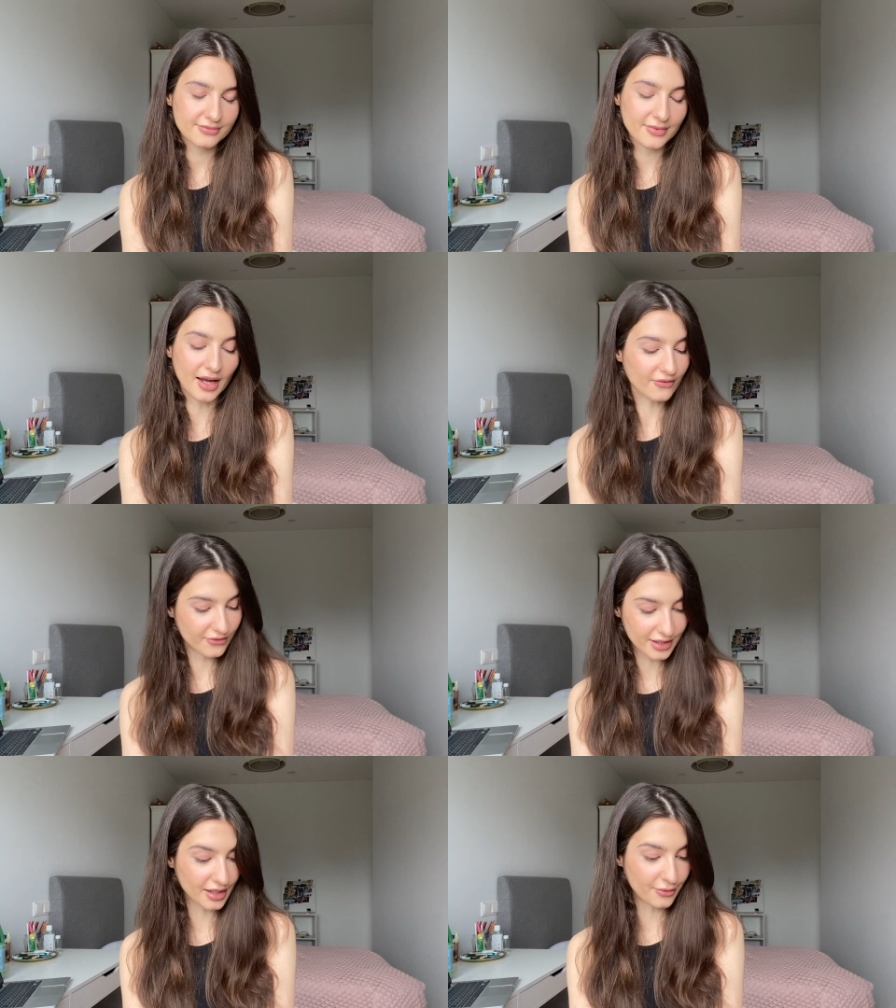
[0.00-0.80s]
I
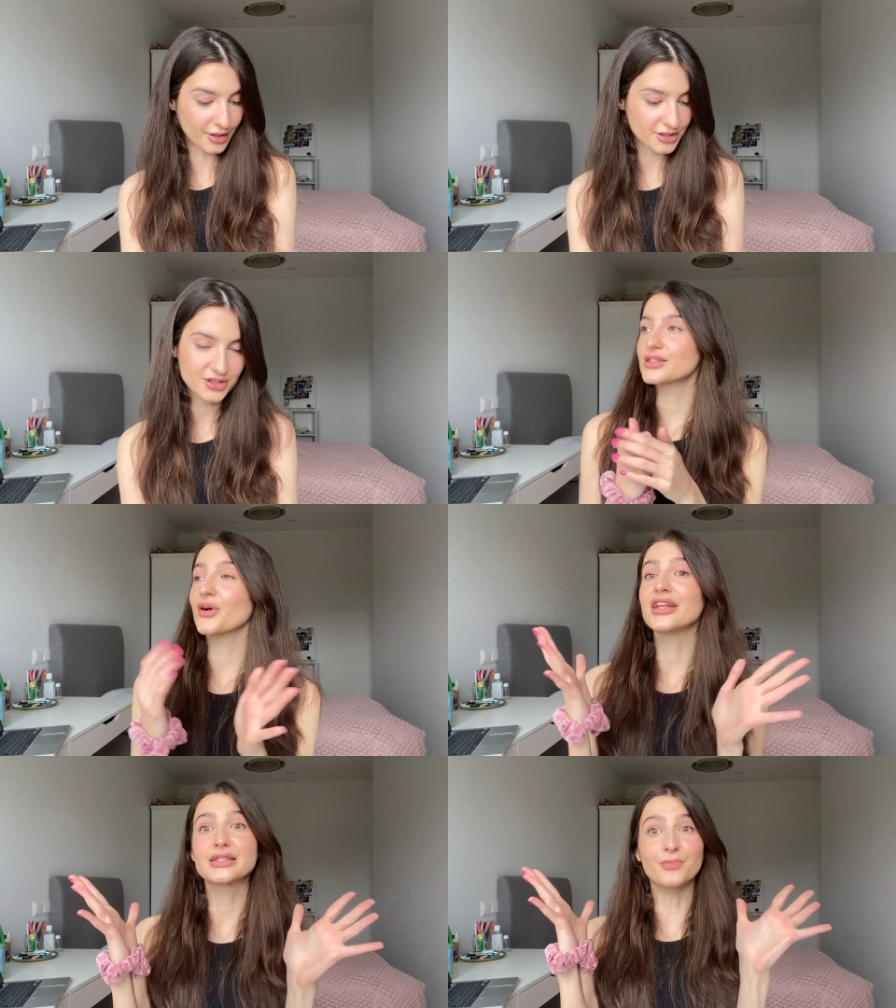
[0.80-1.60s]
freaking wish.
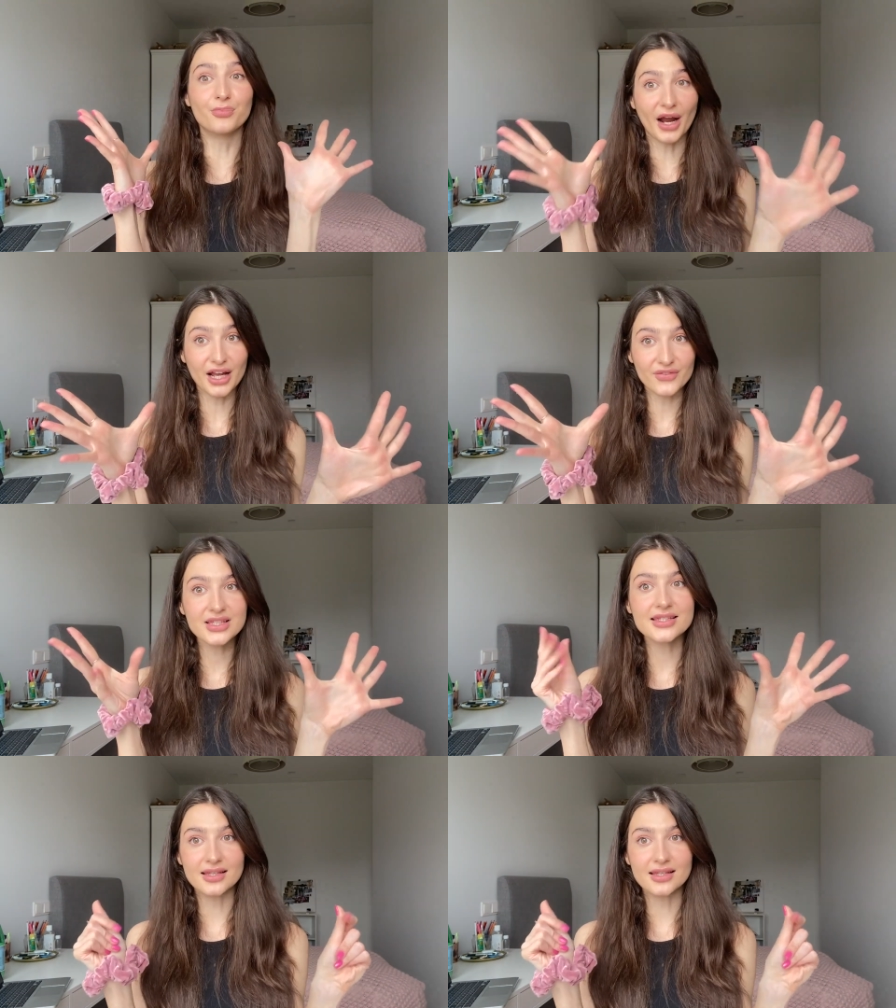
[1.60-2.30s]
It's breakfast